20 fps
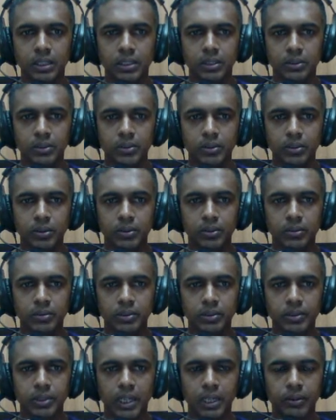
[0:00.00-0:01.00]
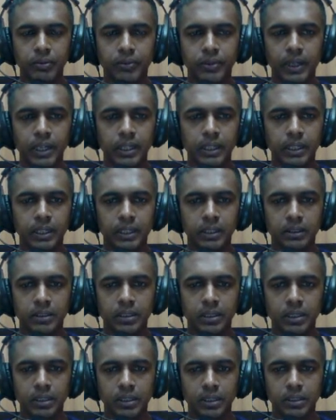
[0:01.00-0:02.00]
So you can filter
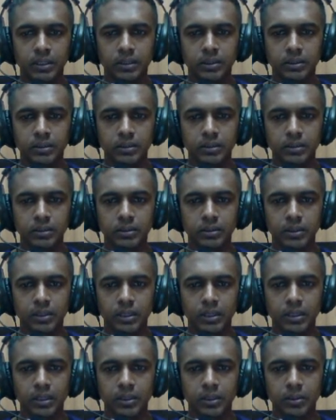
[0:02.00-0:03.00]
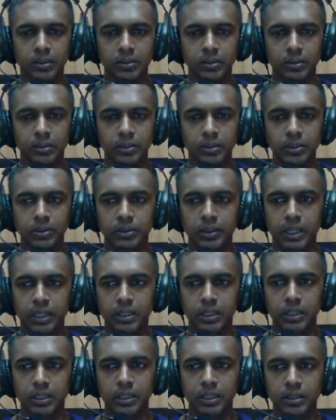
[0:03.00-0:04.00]
it, or you
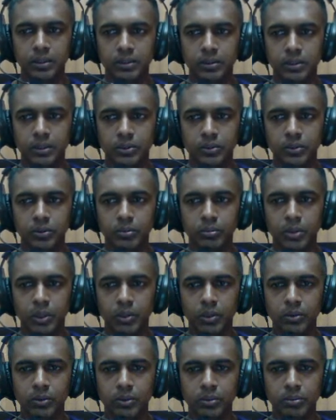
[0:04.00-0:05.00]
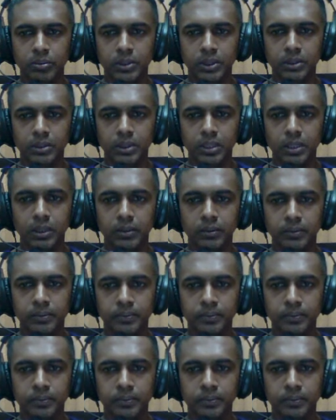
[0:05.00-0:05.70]
can just zoom out obviously,